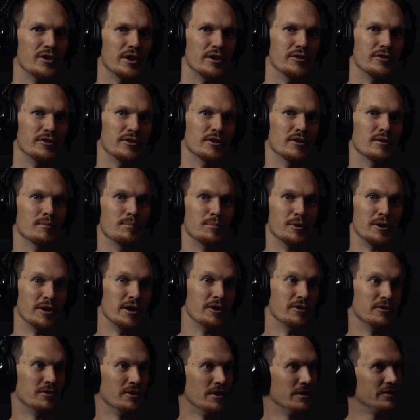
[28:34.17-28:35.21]
the idea. But yeah,
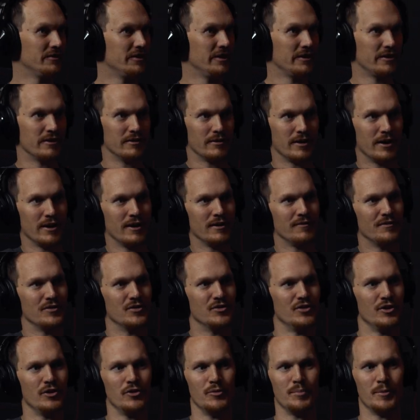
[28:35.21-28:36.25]
you got to take your eye off the
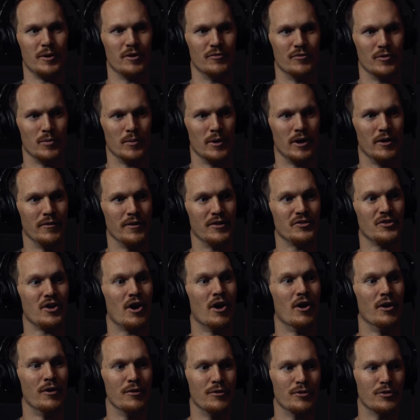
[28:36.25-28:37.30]
sales ball for a while, and that's
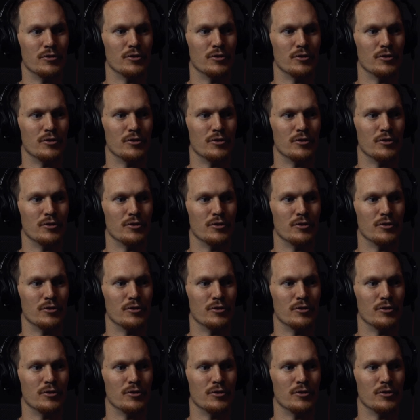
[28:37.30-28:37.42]
hard to